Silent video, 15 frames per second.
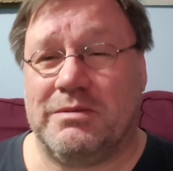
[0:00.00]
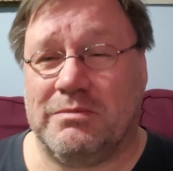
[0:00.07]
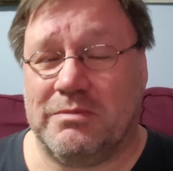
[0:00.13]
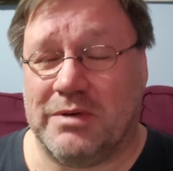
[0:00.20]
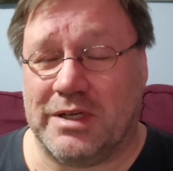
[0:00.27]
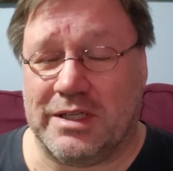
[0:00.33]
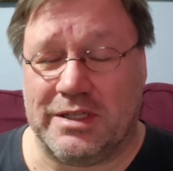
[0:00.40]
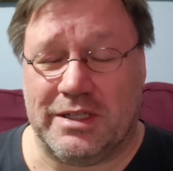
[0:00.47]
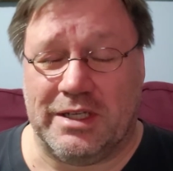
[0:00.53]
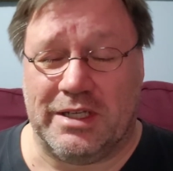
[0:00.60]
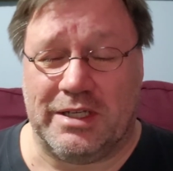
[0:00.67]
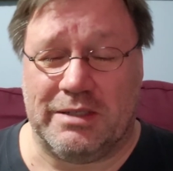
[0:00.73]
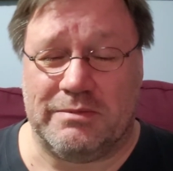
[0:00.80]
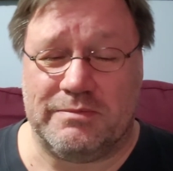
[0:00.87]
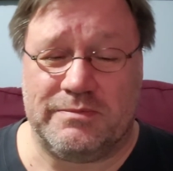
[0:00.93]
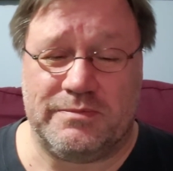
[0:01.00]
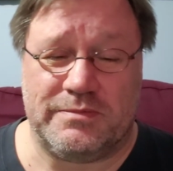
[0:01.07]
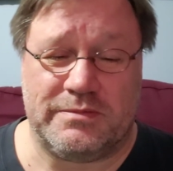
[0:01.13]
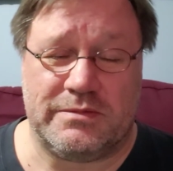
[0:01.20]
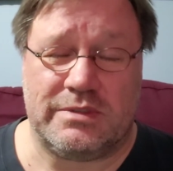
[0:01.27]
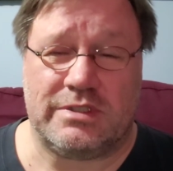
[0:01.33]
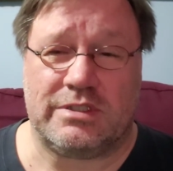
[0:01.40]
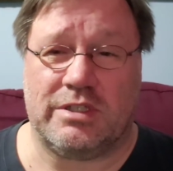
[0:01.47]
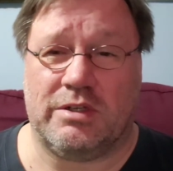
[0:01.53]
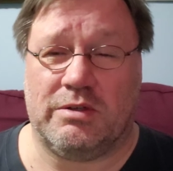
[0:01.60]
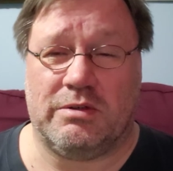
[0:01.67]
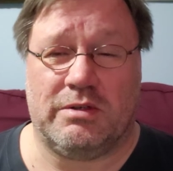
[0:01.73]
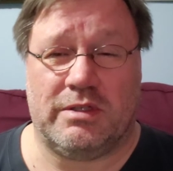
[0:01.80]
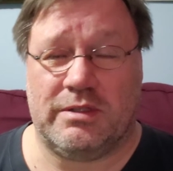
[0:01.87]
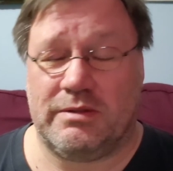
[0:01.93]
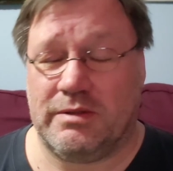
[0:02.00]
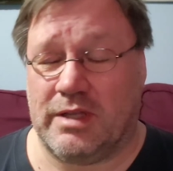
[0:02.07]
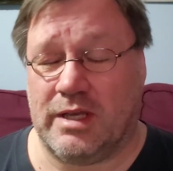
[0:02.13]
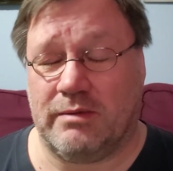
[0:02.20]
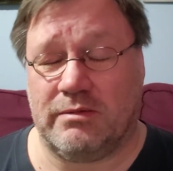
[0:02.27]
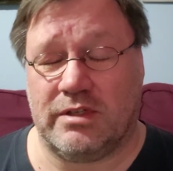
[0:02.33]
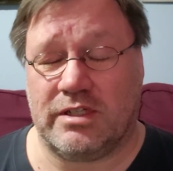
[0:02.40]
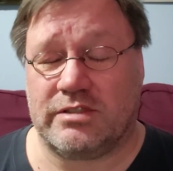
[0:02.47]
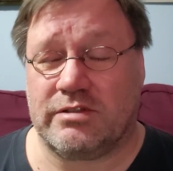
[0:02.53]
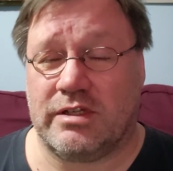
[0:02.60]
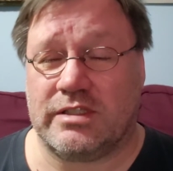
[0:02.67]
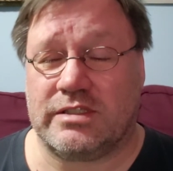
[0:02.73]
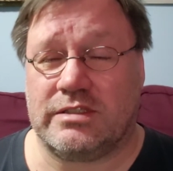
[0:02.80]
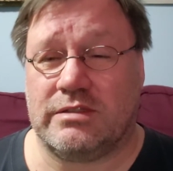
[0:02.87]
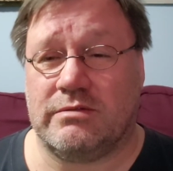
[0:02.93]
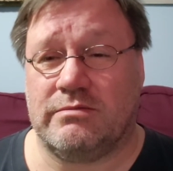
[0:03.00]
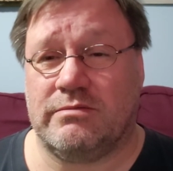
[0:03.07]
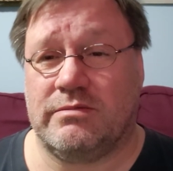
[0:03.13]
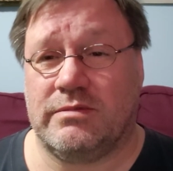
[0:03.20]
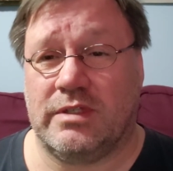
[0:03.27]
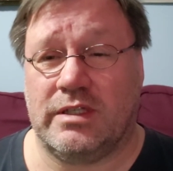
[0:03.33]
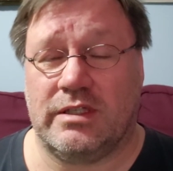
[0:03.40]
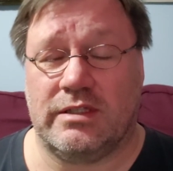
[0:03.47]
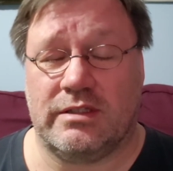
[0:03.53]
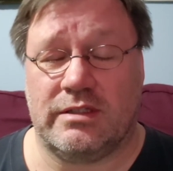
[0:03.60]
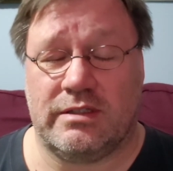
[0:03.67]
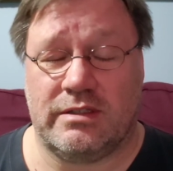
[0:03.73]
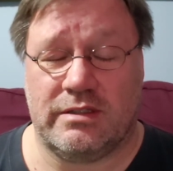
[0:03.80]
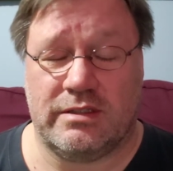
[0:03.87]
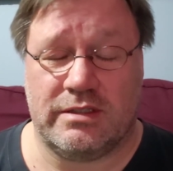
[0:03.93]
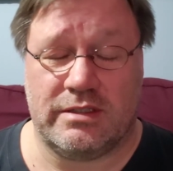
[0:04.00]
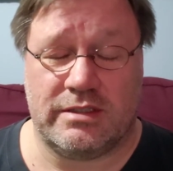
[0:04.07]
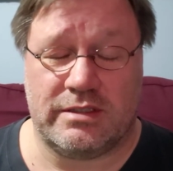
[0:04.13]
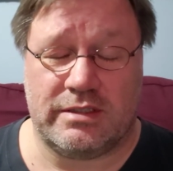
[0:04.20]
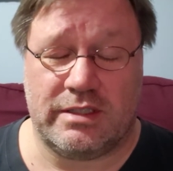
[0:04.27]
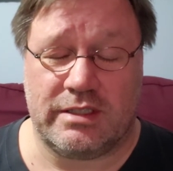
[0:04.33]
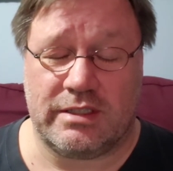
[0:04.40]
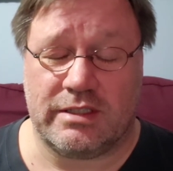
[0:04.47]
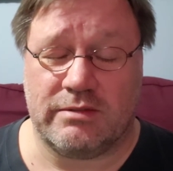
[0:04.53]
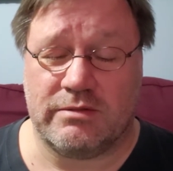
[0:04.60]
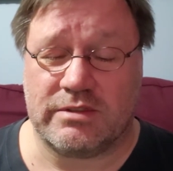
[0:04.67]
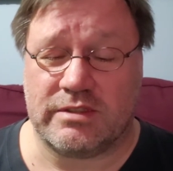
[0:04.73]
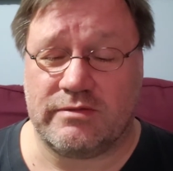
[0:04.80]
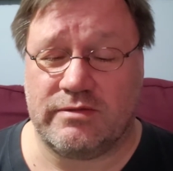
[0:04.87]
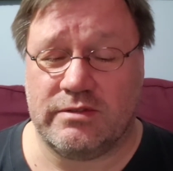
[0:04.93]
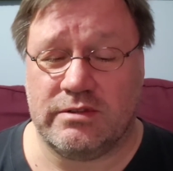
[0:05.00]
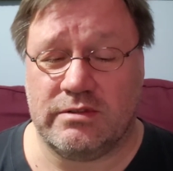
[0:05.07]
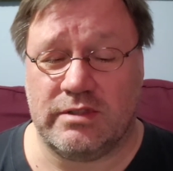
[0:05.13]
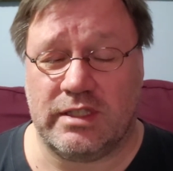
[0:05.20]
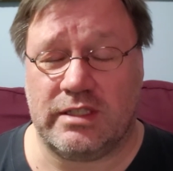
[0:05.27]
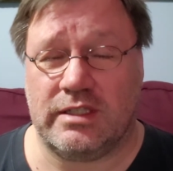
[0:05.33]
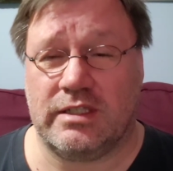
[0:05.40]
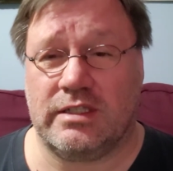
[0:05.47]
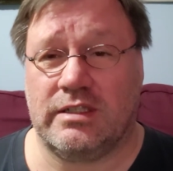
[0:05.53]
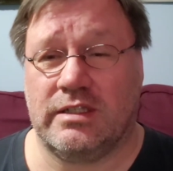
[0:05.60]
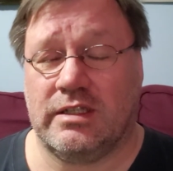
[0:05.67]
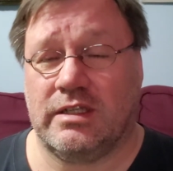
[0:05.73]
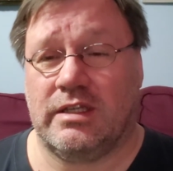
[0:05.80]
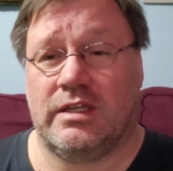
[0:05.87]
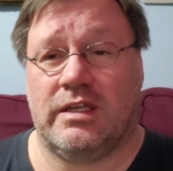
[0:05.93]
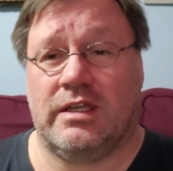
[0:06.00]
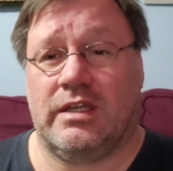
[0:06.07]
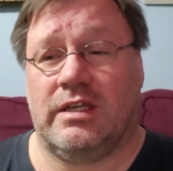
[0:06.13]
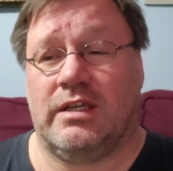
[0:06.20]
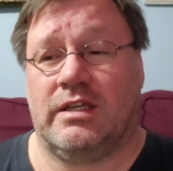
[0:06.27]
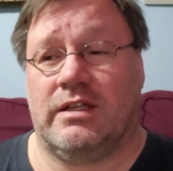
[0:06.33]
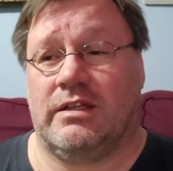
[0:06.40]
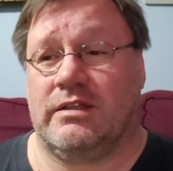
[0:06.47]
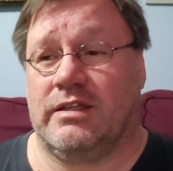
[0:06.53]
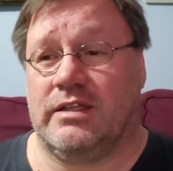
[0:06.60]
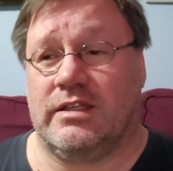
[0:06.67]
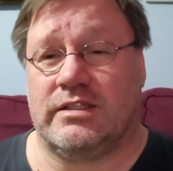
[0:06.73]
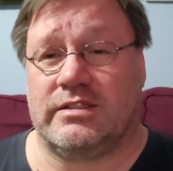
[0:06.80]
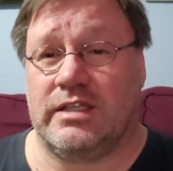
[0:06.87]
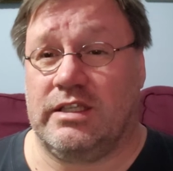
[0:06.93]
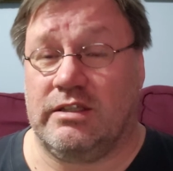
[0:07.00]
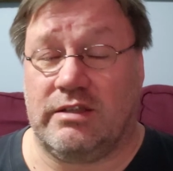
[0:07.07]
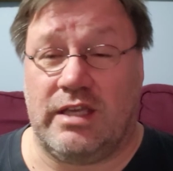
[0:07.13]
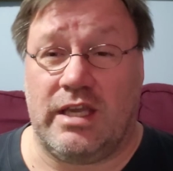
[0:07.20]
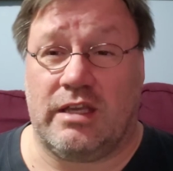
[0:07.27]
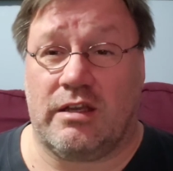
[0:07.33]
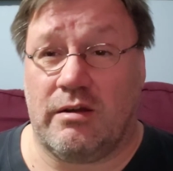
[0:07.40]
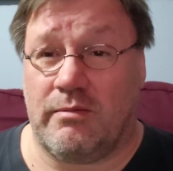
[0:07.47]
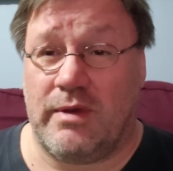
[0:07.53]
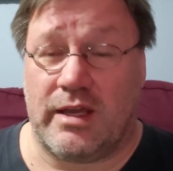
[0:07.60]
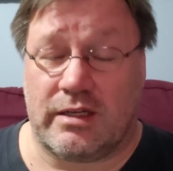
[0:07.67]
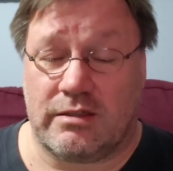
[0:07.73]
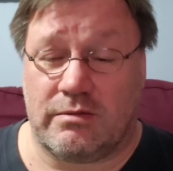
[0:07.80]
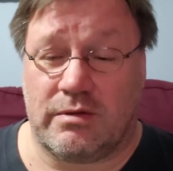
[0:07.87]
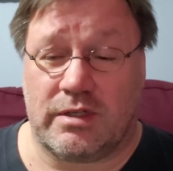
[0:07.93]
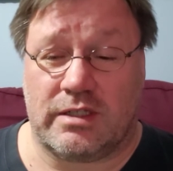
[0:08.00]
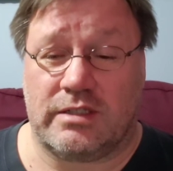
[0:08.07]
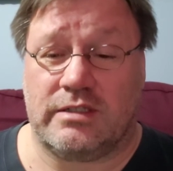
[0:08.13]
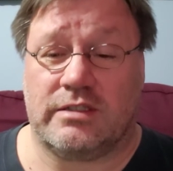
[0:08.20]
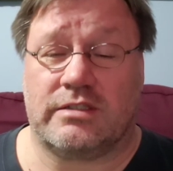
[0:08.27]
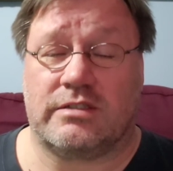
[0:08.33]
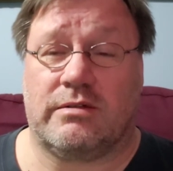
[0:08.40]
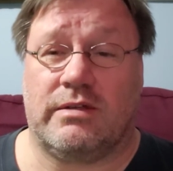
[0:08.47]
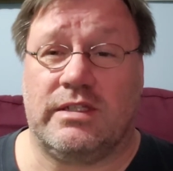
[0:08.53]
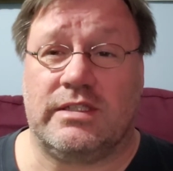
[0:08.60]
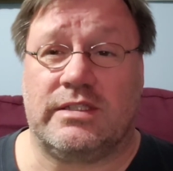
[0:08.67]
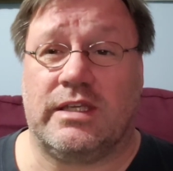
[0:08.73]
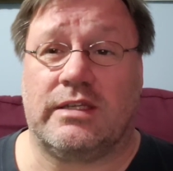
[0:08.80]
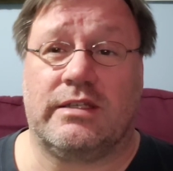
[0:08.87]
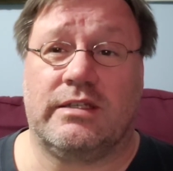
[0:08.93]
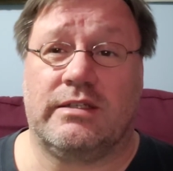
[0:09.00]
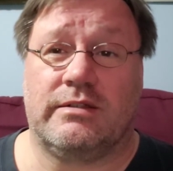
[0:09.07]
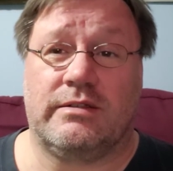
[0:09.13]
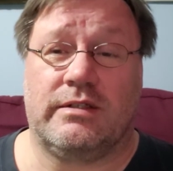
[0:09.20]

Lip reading: But so I'm gonna trust them and think that was a flu. They did say you can't go back to work until the 22nd.